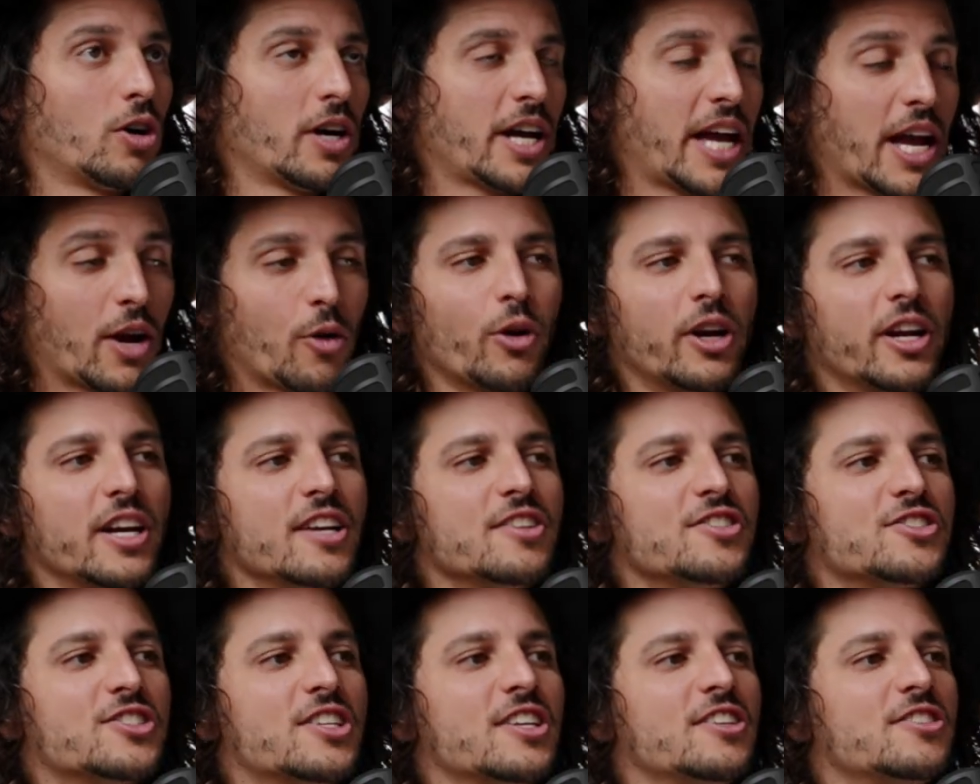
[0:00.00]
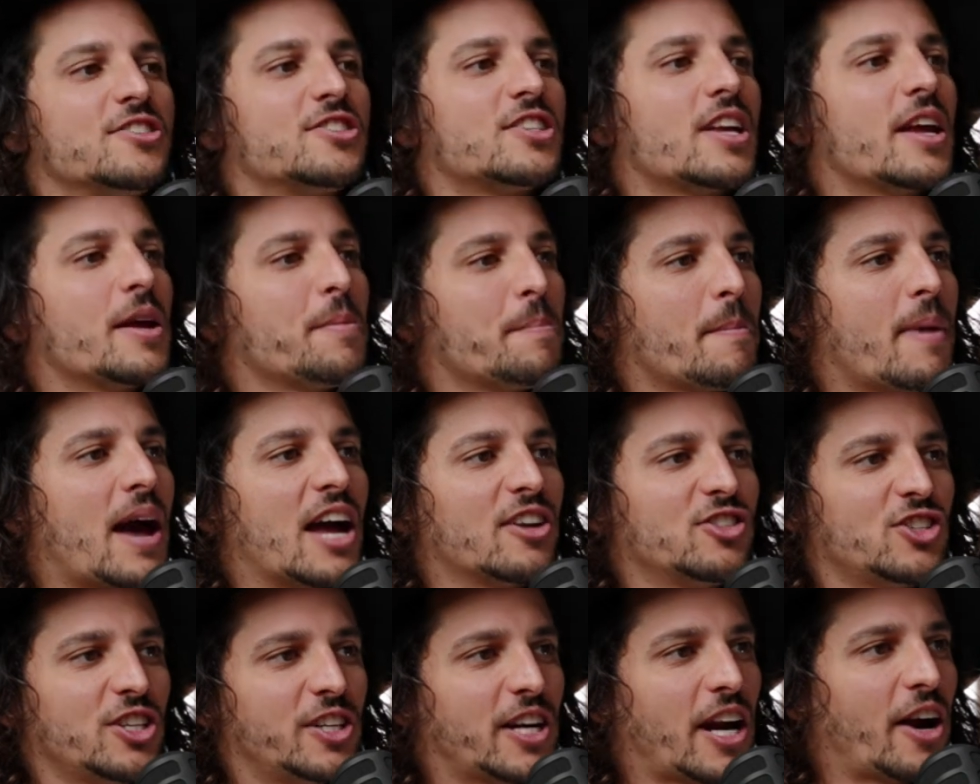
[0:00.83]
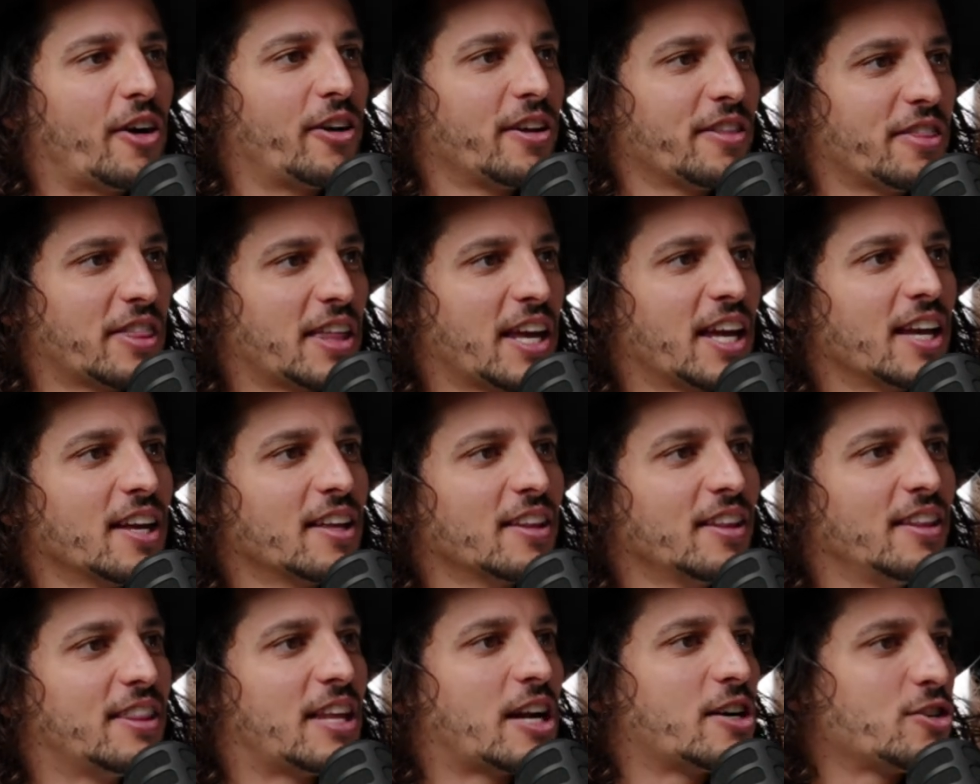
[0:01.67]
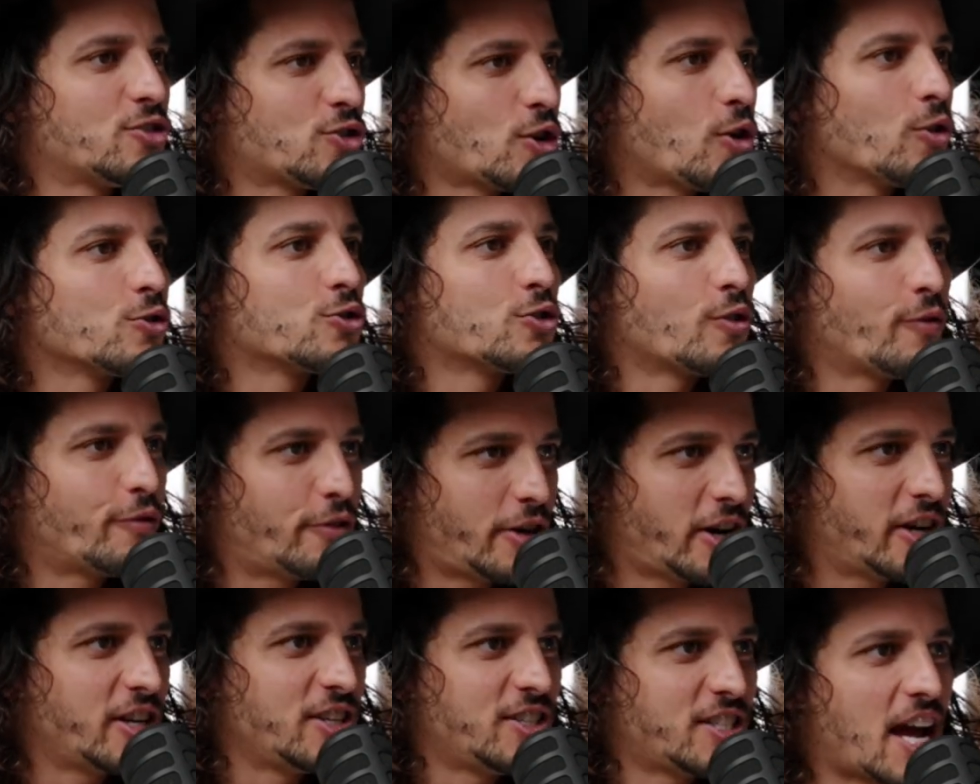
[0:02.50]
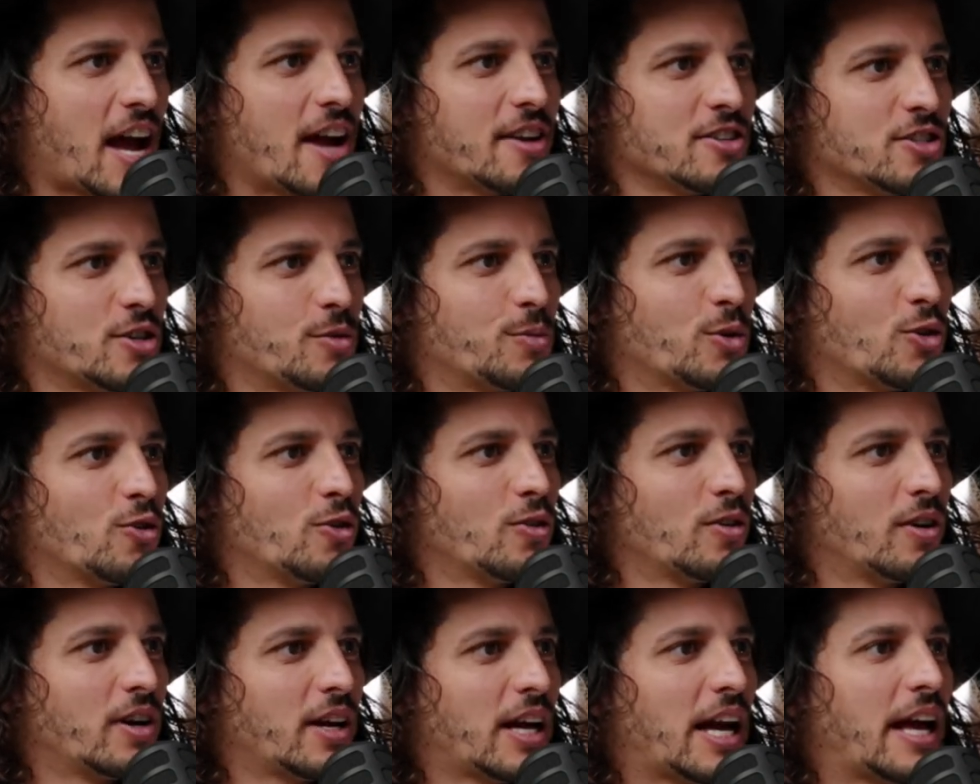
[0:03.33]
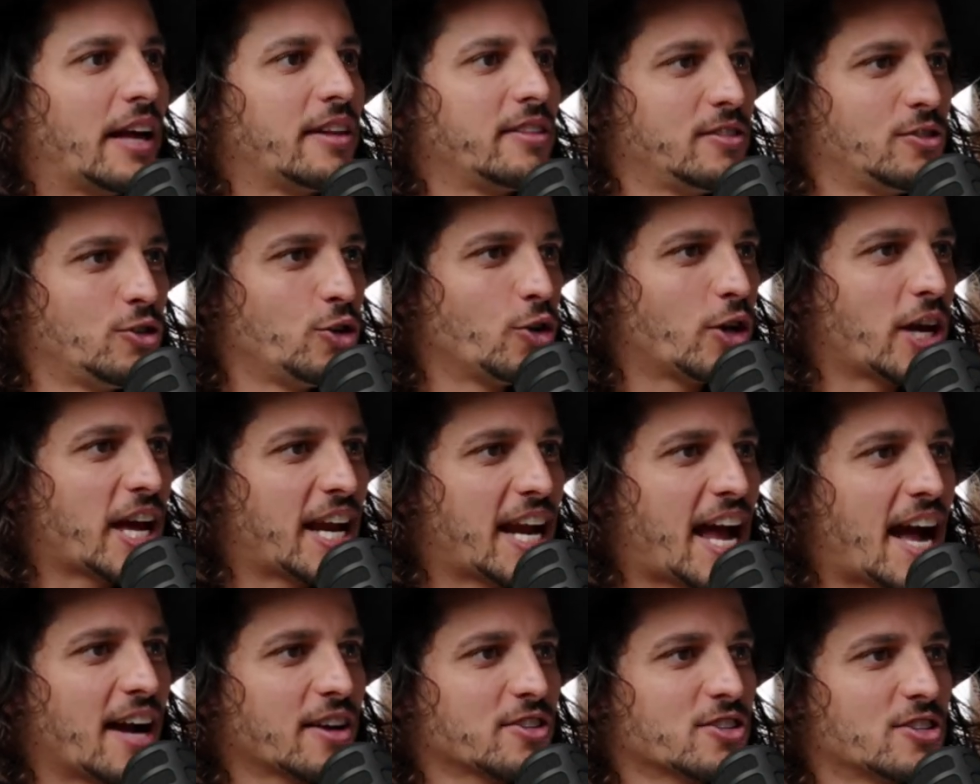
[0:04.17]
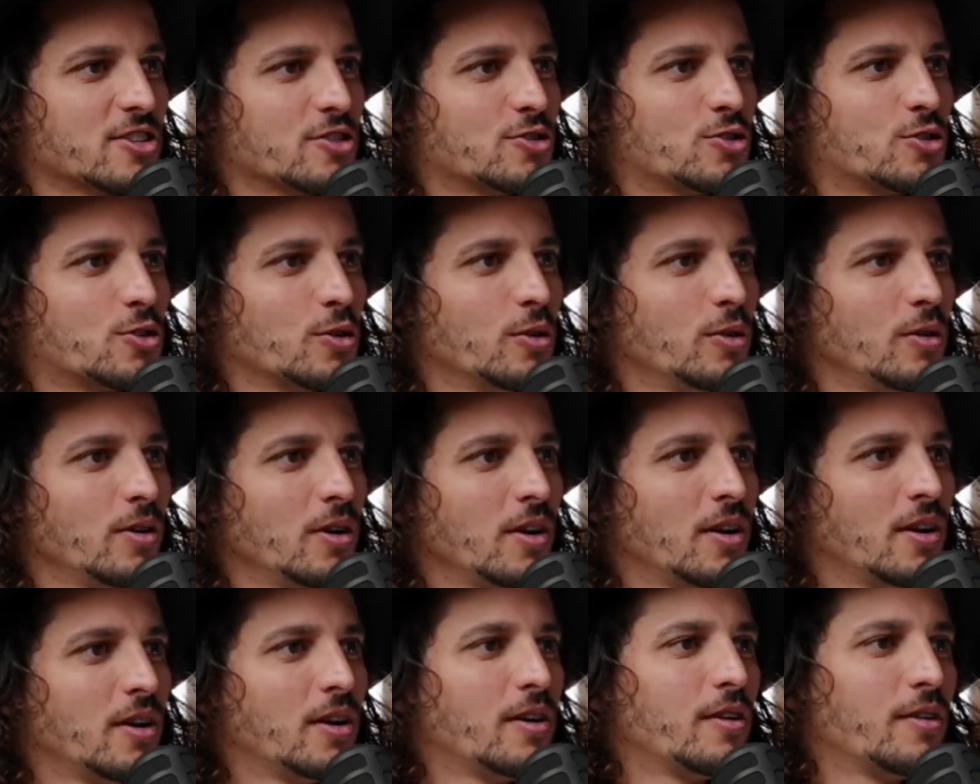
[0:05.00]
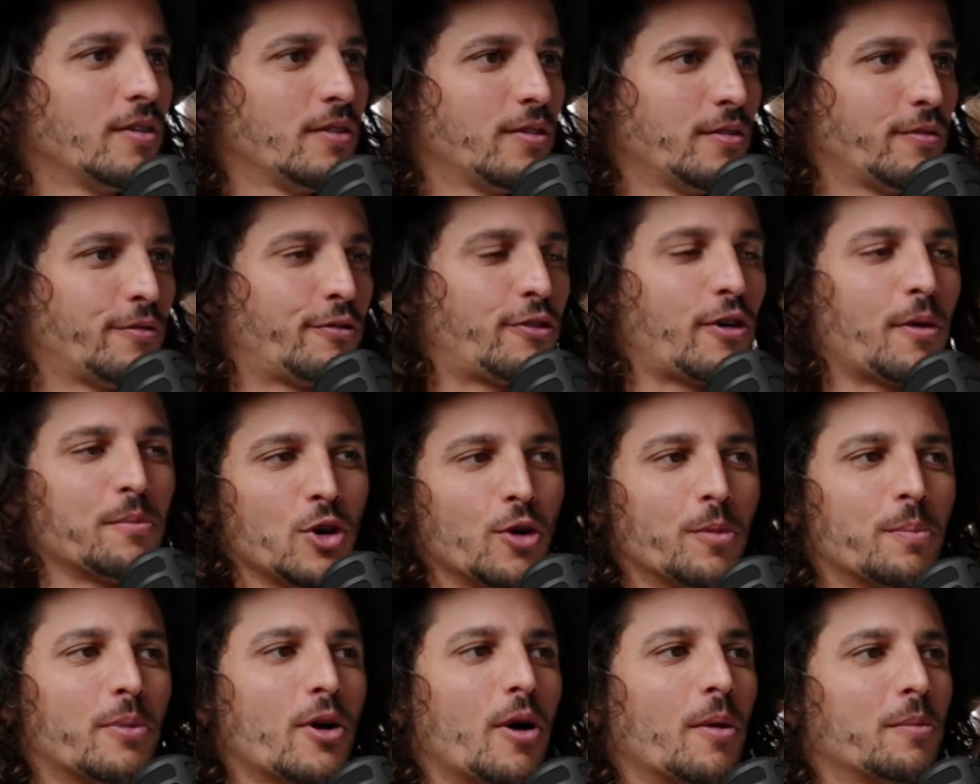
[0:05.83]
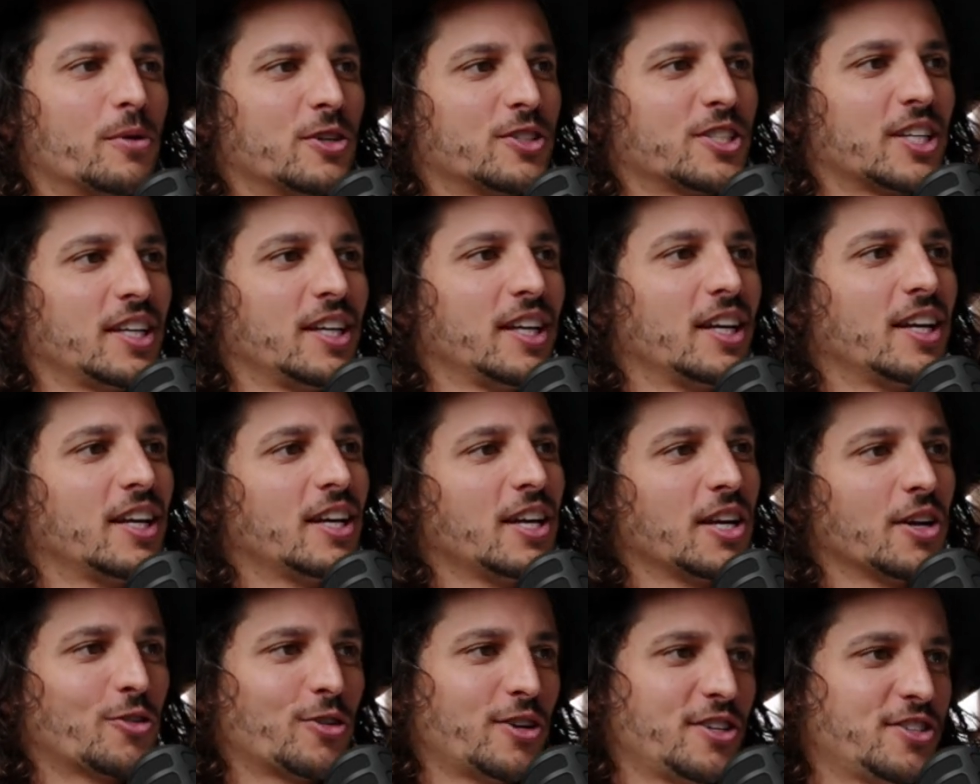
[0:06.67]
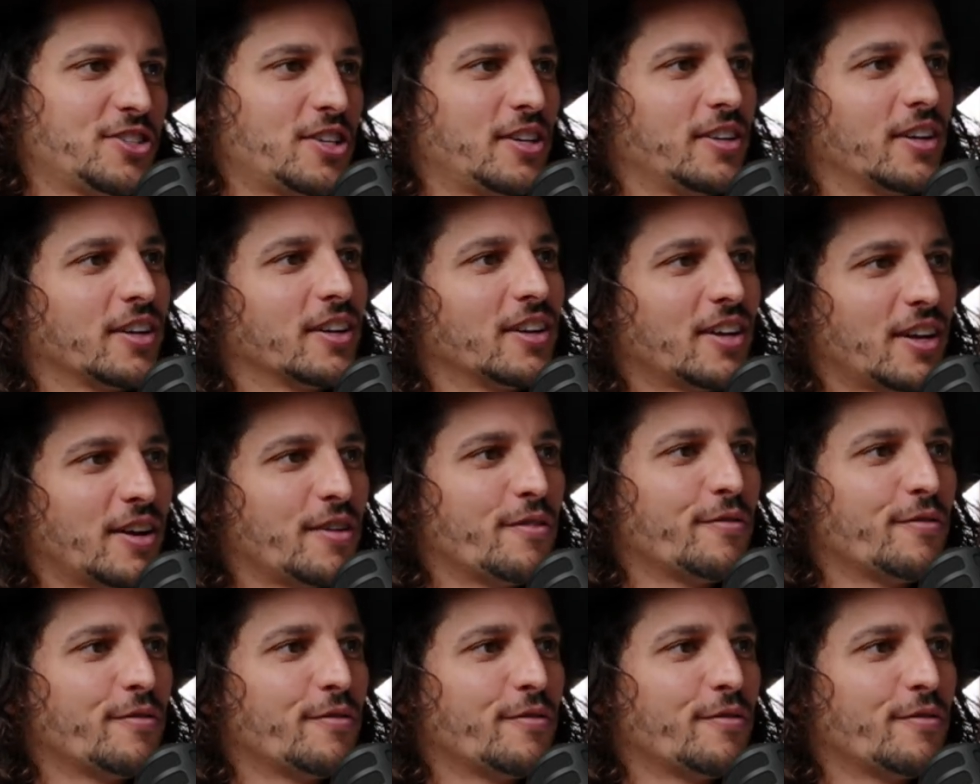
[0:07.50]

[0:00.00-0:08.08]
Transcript: equity is this imaginary thing that is also very tangible and you get access to from your property increasing in